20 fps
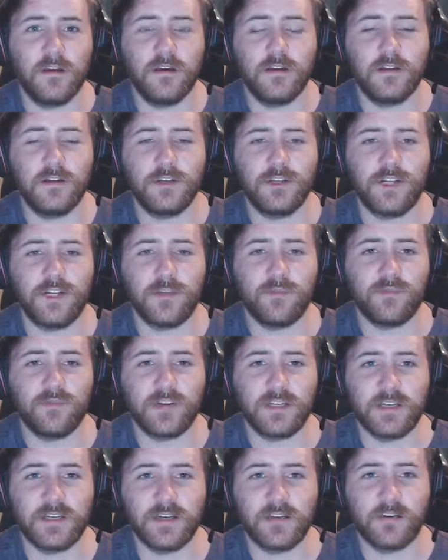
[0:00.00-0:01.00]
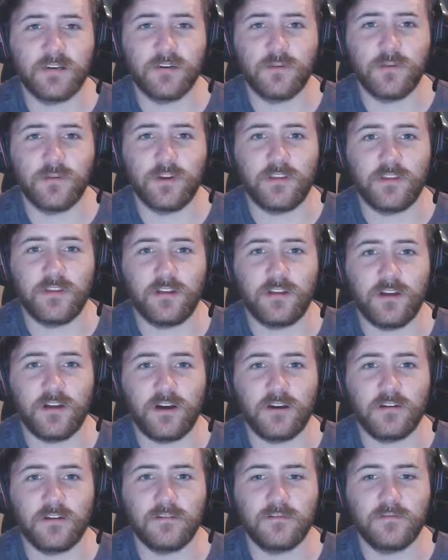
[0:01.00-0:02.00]
cheap retailer with a lot
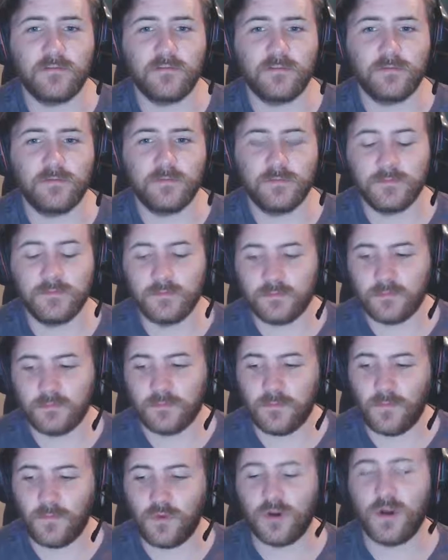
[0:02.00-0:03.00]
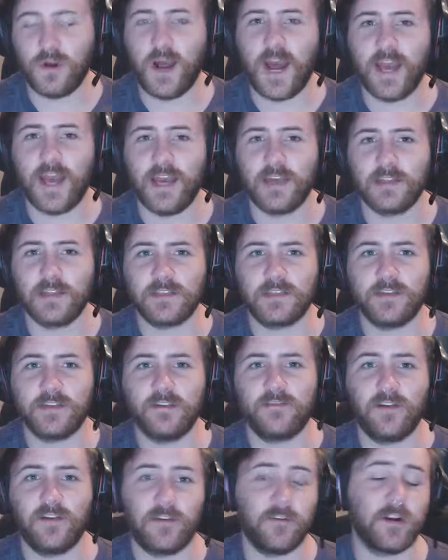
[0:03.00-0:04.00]
of more high-end stuff,
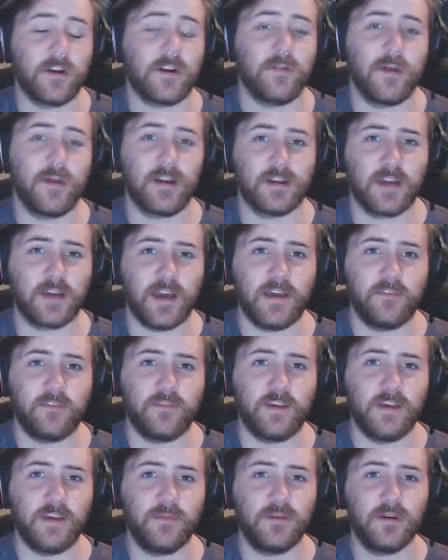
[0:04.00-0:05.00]
I'd recommend CanVape.